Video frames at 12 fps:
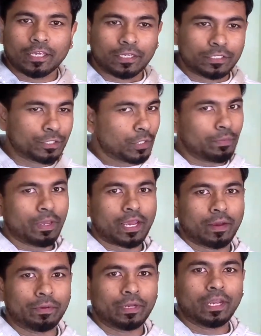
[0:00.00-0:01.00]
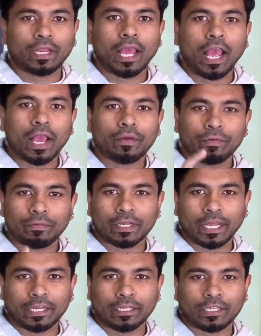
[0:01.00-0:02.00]
Shoot me a comment. We will
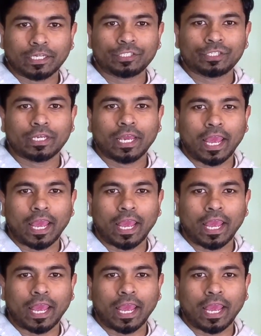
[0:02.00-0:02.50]
get in touch